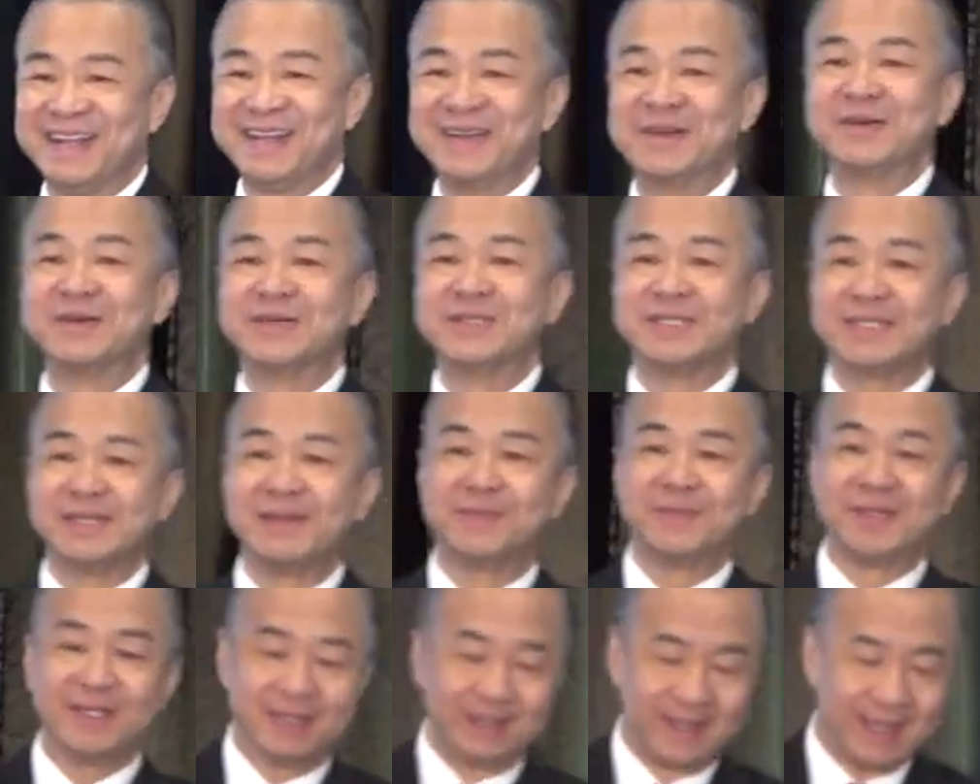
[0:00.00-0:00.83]
I know it's
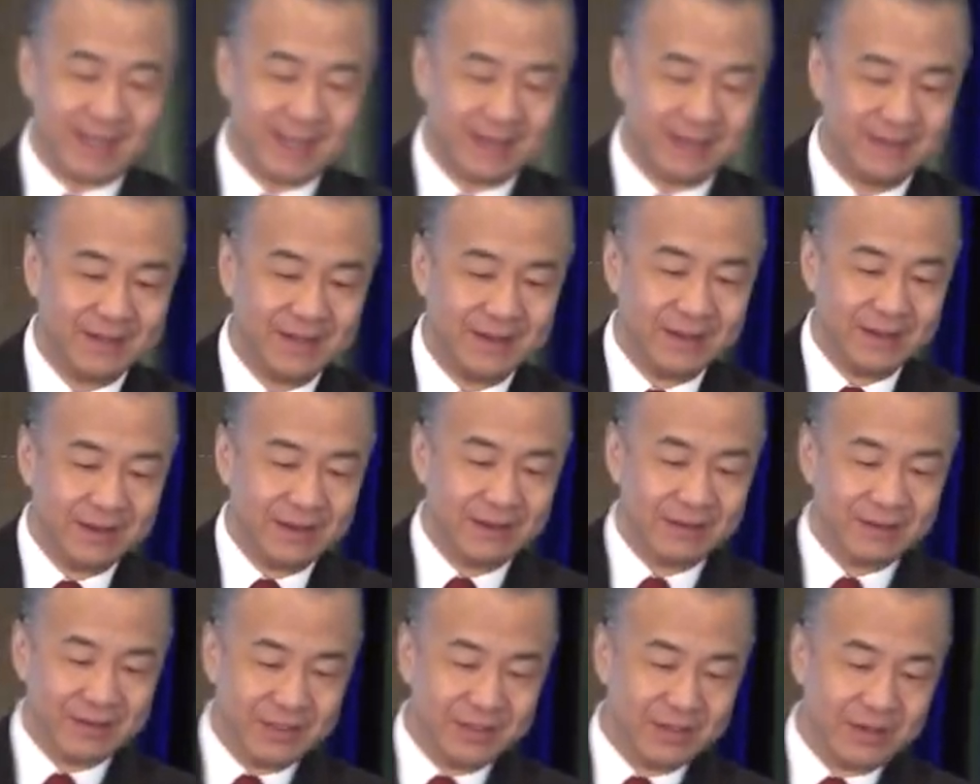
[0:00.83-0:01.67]
something
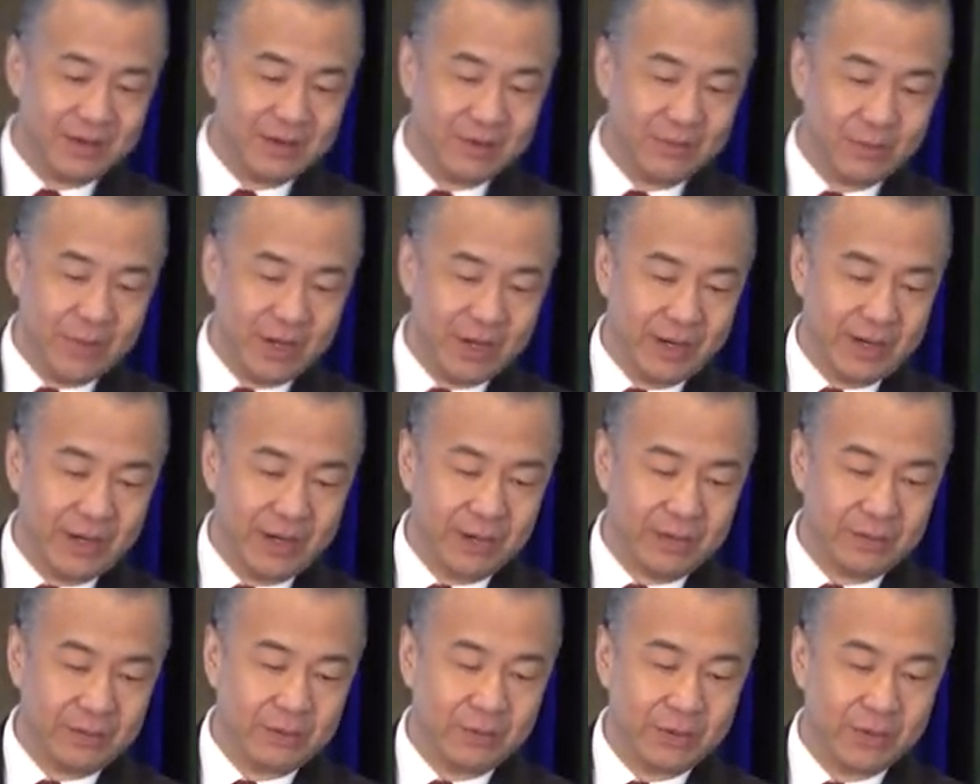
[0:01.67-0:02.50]
that, you know,
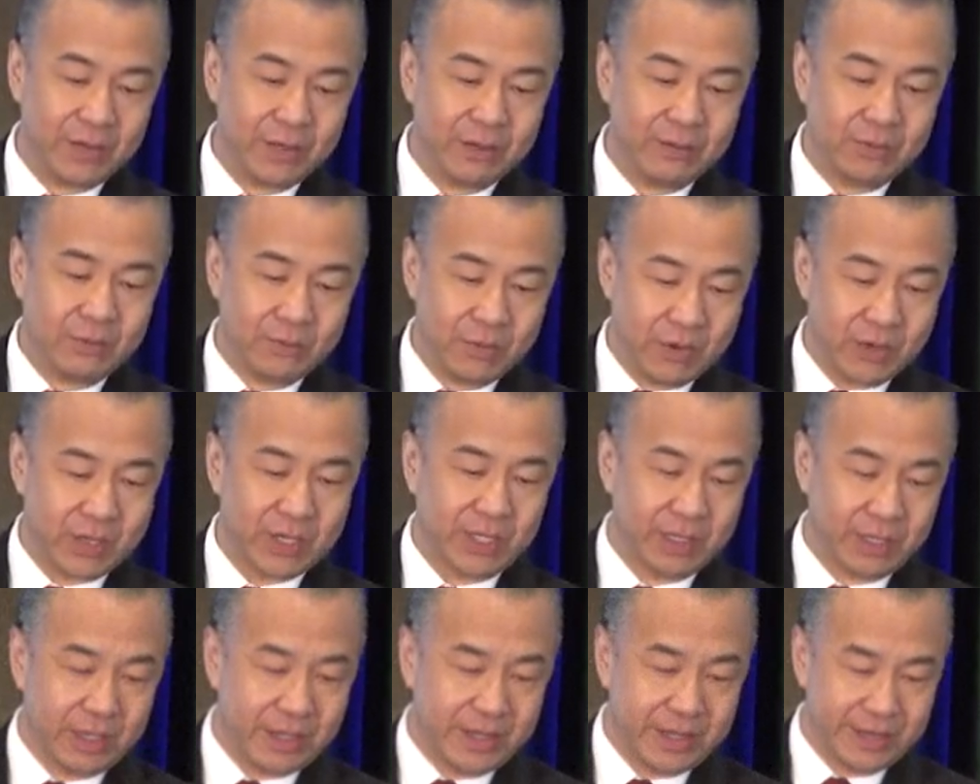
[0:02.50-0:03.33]
we're, we're
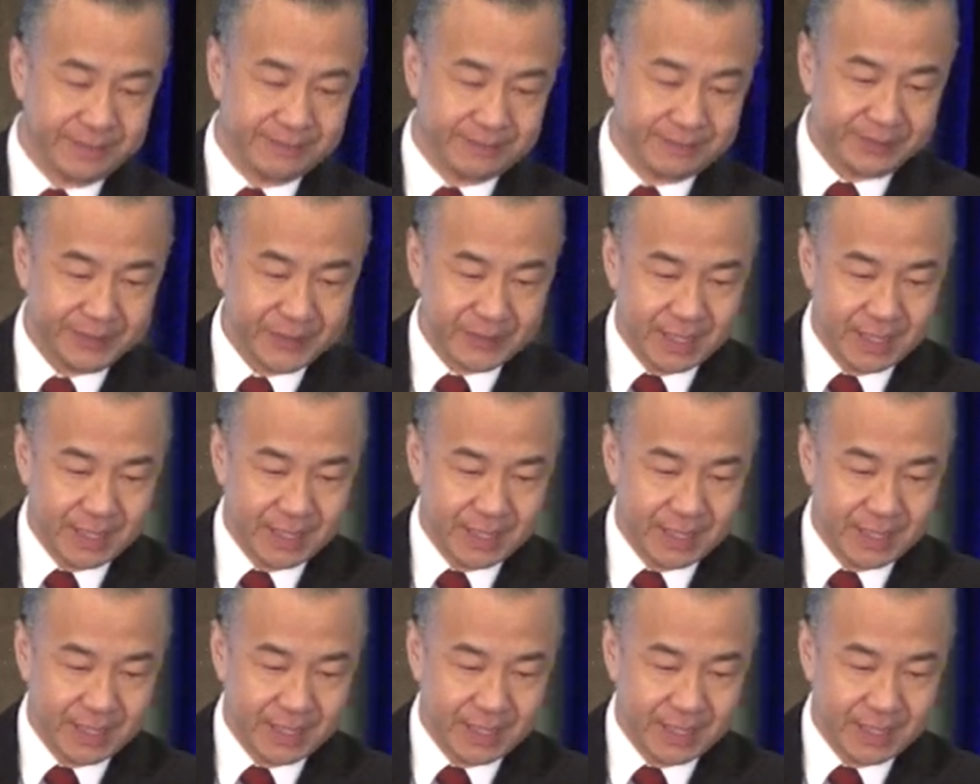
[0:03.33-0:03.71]
working on.